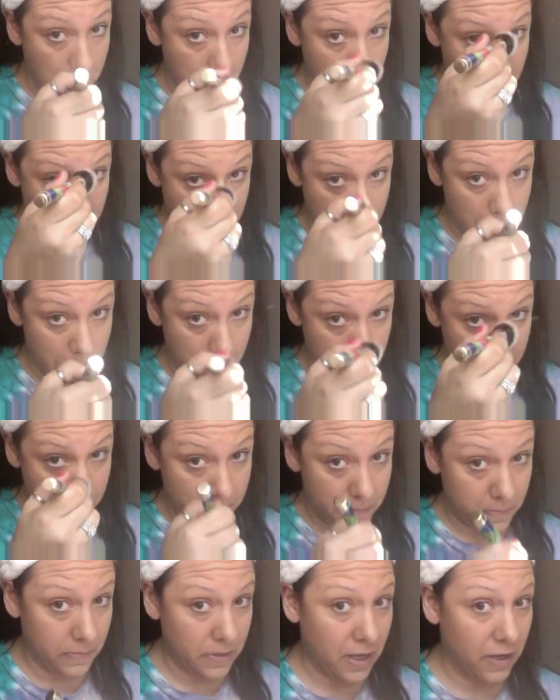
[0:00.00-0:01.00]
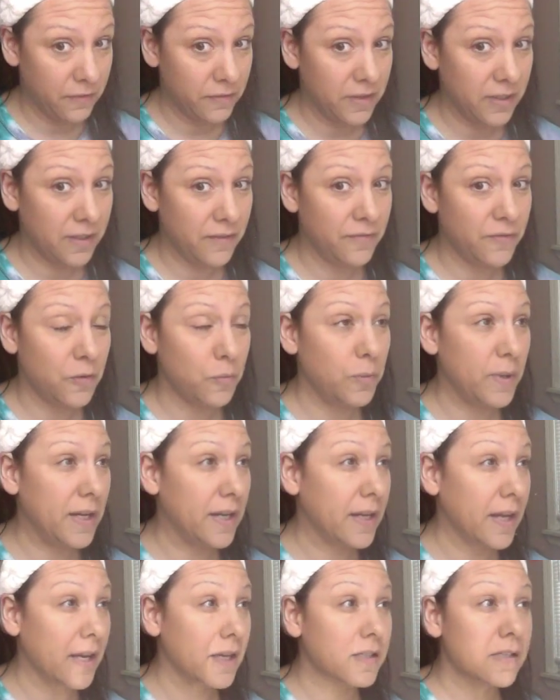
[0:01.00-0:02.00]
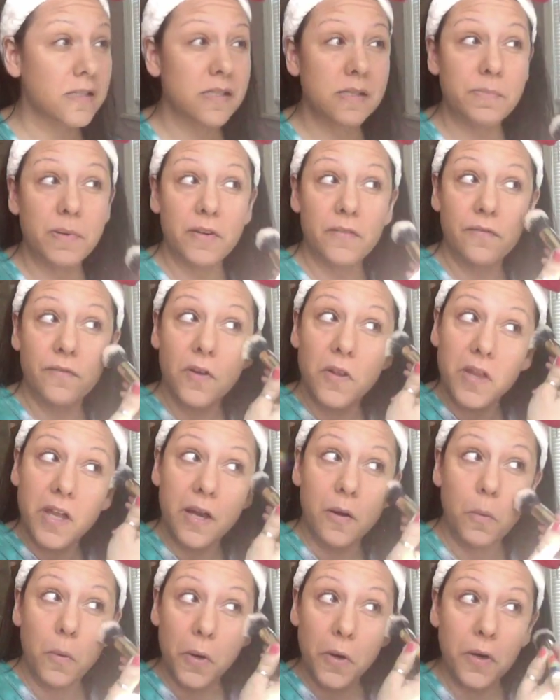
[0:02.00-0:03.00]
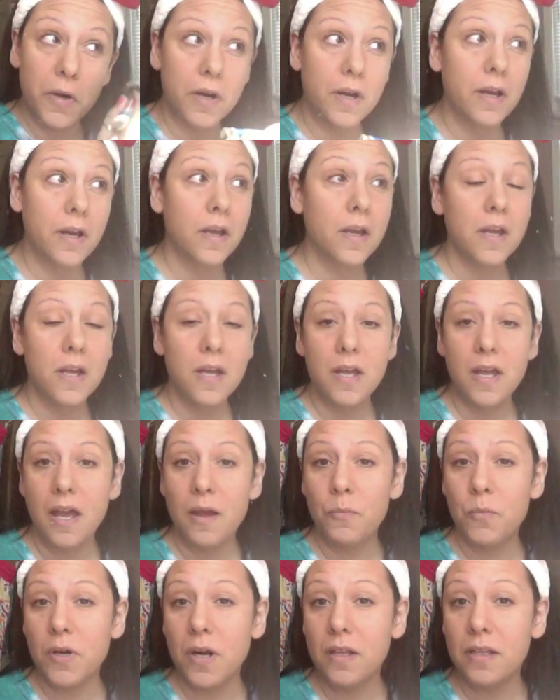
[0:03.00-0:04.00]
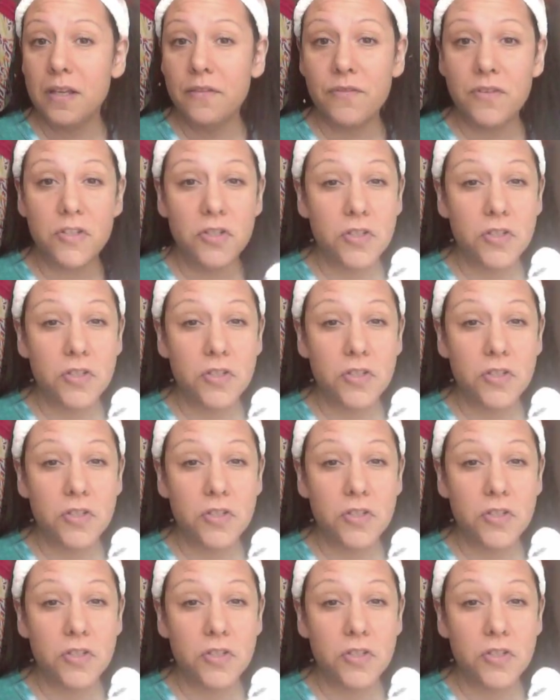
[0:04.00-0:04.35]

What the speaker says: Not really for weekends, but for like work. And what I'll even